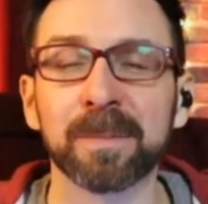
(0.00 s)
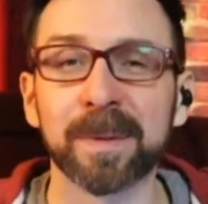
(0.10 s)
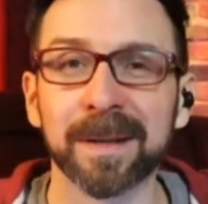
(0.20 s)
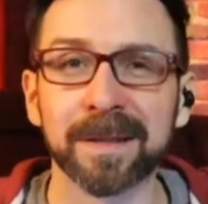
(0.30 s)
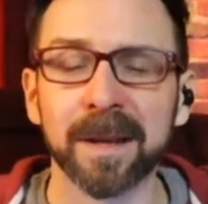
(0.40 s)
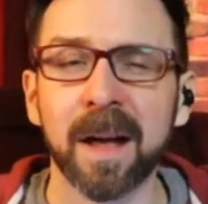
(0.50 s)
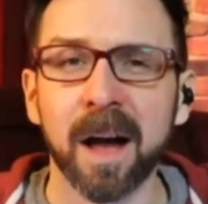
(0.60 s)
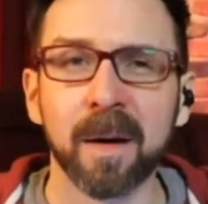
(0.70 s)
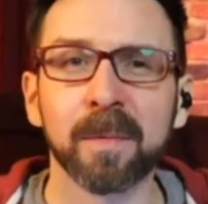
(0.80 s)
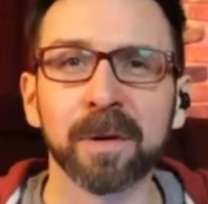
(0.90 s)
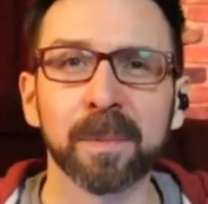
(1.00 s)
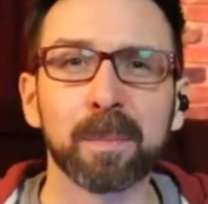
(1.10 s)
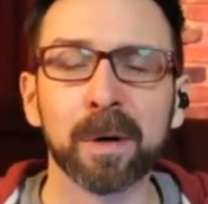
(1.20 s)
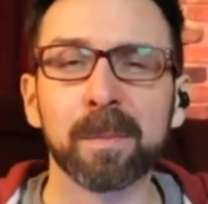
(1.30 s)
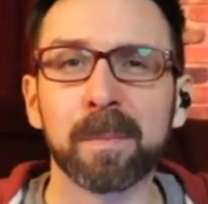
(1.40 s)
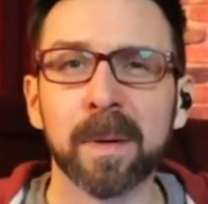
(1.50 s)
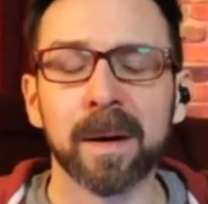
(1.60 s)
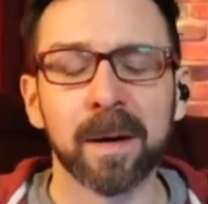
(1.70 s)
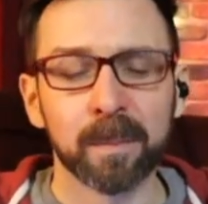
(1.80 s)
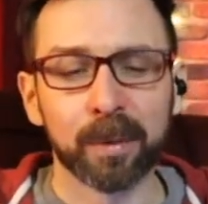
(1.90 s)
is I'm gonna put
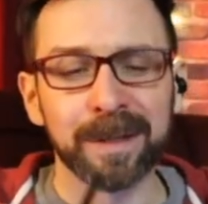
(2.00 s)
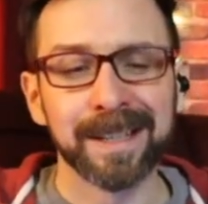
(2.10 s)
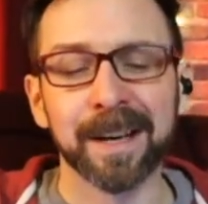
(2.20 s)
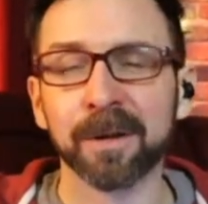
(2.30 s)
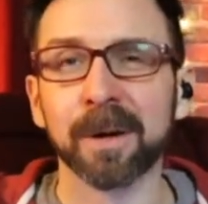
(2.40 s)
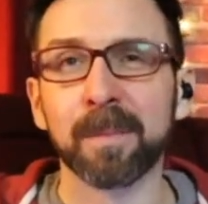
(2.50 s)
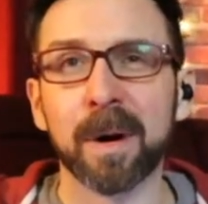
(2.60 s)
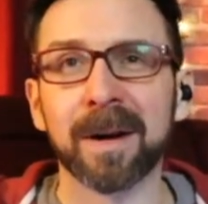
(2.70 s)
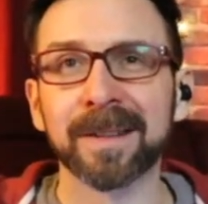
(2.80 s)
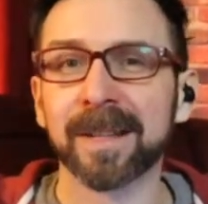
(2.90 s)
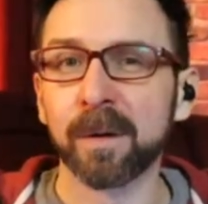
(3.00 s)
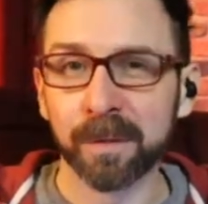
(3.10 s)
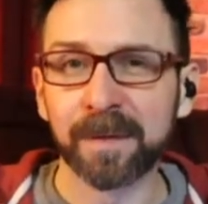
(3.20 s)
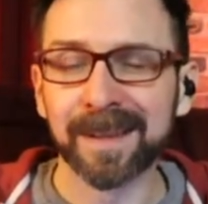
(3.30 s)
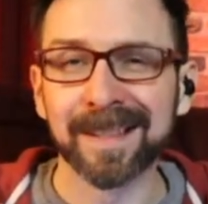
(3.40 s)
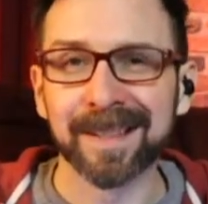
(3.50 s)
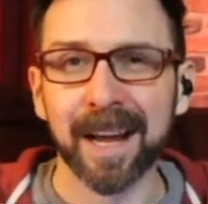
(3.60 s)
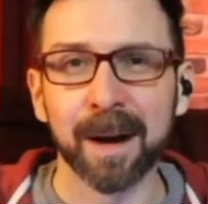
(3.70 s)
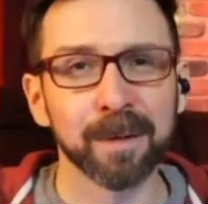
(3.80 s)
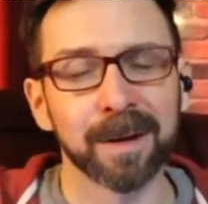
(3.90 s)
together a box that will fit this
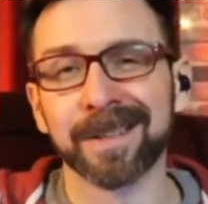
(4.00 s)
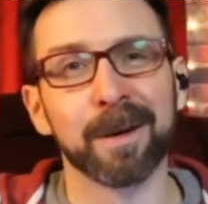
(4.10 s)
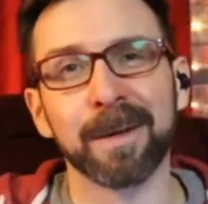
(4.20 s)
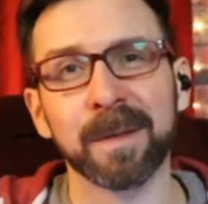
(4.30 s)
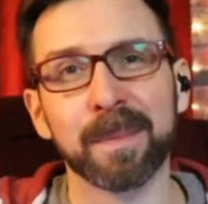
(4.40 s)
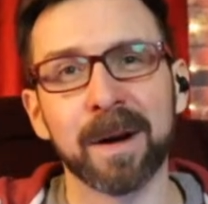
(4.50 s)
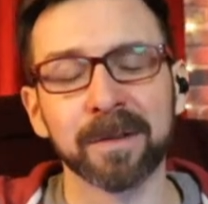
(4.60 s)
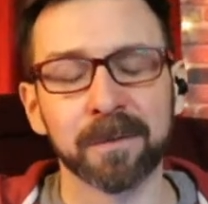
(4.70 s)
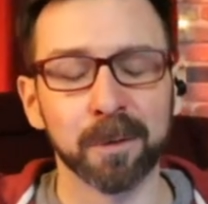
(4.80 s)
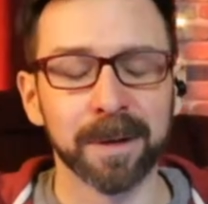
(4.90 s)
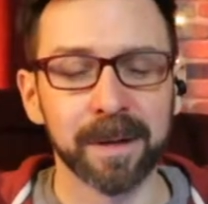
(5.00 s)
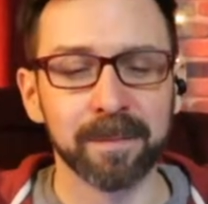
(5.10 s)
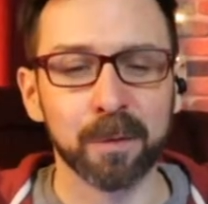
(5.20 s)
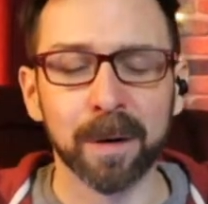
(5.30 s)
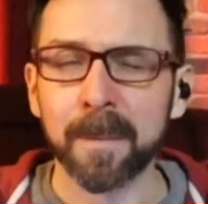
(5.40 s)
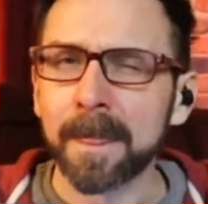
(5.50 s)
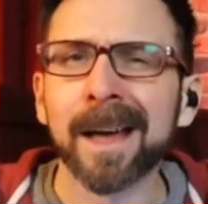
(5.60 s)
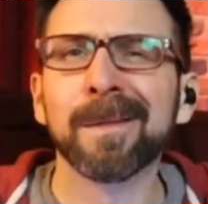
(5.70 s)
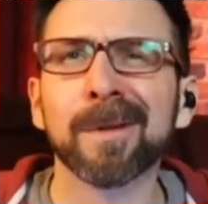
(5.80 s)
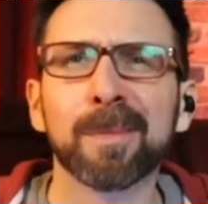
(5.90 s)
camera because I don't have the box for it anymore, and
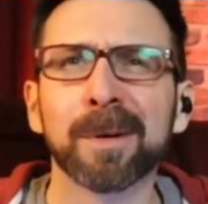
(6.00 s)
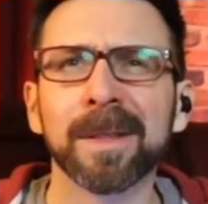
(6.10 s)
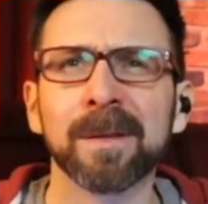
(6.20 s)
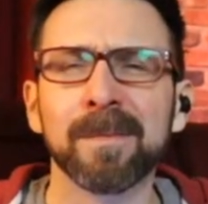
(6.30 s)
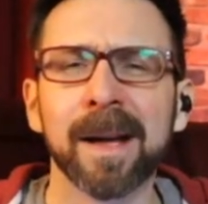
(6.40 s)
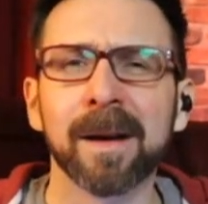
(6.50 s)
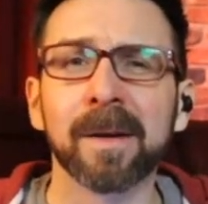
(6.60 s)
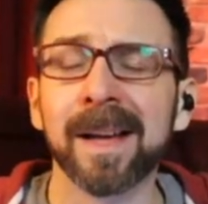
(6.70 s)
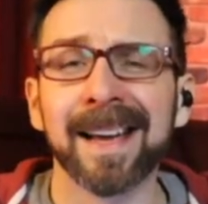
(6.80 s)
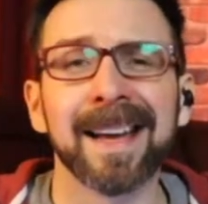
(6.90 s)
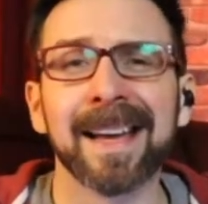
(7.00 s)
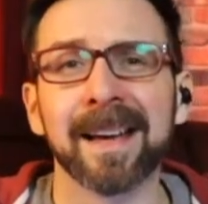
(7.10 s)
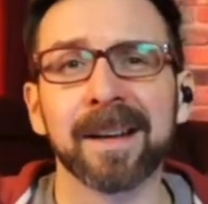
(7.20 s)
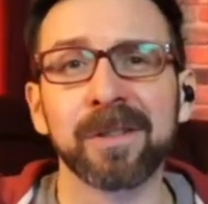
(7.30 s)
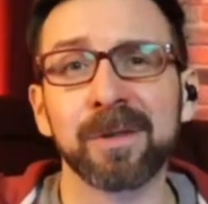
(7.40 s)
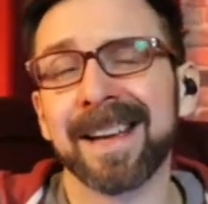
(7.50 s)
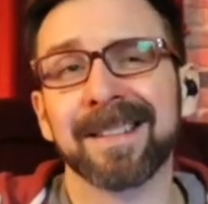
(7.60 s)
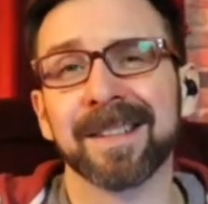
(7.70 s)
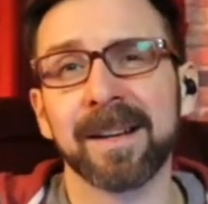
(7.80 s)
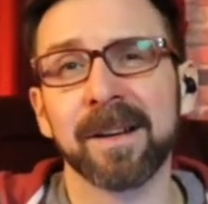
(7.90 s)
I'm gonna put it in the mail. And you can't
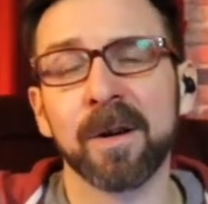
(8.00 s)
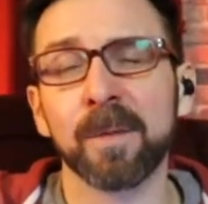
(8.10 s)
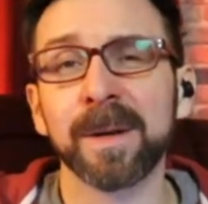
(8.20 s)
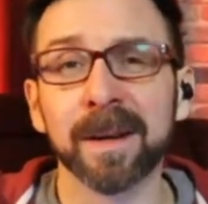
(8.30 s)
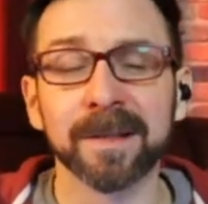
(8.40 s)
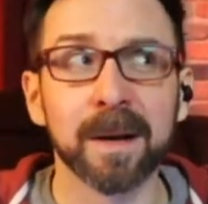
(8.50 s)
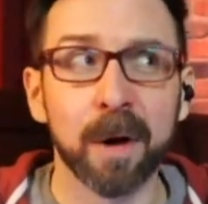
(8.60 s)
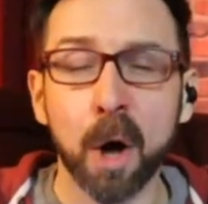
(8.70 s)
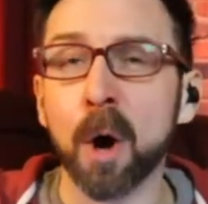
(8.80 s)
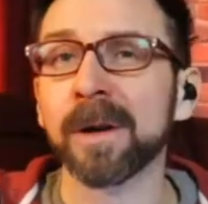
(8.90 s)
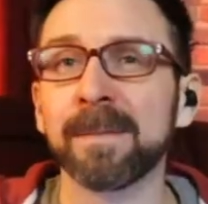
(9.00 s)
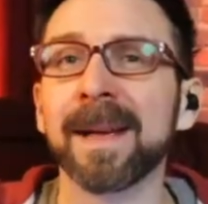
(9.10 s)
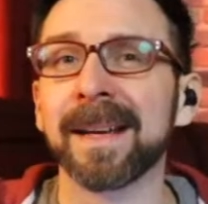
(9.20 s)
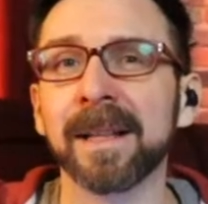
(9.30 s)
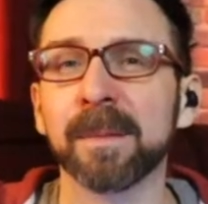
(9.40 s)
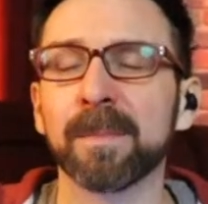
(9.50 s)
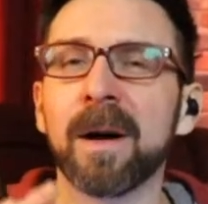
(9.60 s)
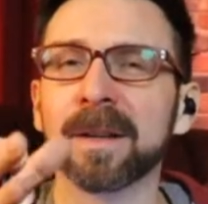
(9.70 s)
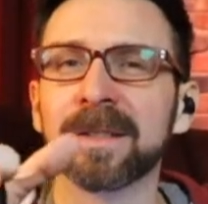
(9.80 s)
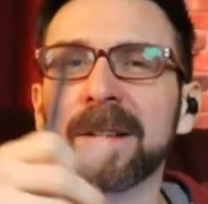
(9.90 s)
say no because I'm already making the
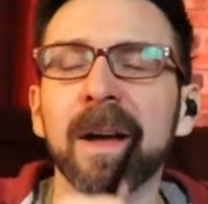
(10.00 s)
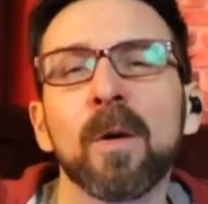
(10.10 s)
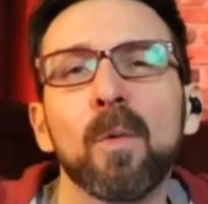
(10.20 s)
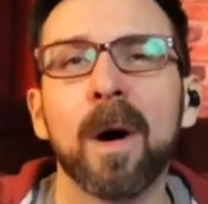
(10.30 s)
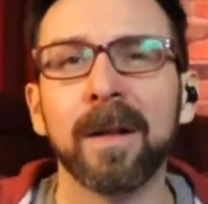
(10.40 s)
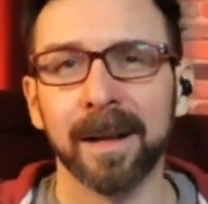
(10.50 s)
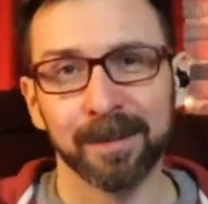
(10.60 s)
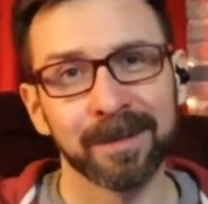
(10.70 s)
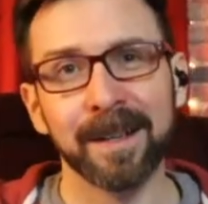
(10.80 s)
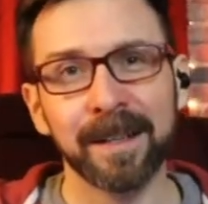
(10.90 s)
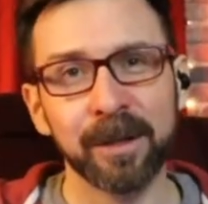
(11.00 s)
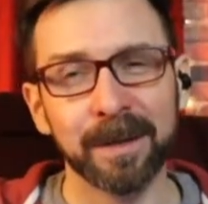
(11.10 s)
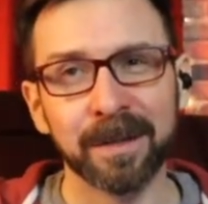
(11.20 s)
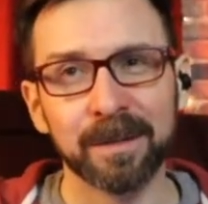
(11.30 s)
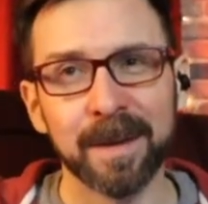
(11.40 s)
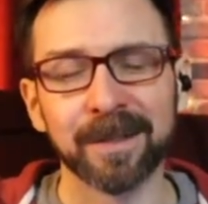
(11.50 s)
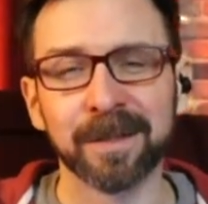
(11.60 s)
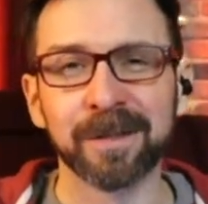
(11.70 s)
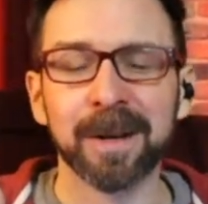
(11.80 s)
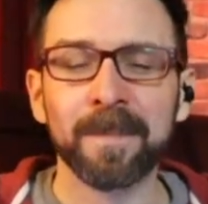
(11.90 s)
box while I'm sending you this
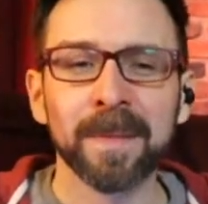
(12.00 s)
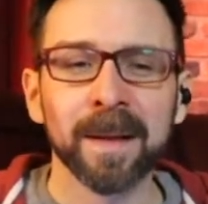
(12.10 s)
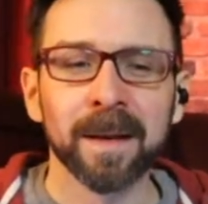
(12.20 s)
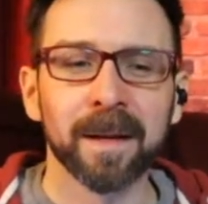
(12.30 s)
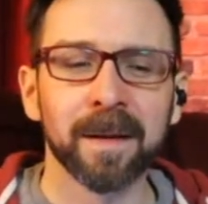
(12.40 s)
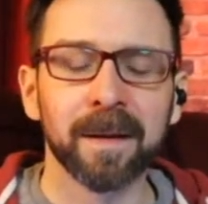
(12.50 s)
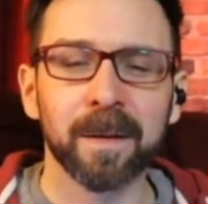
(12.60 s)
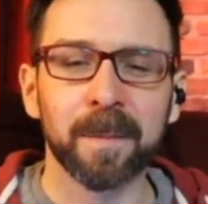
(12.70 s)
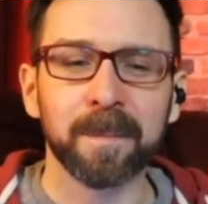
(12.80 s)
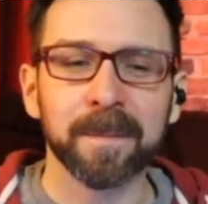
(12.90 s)
message. Um,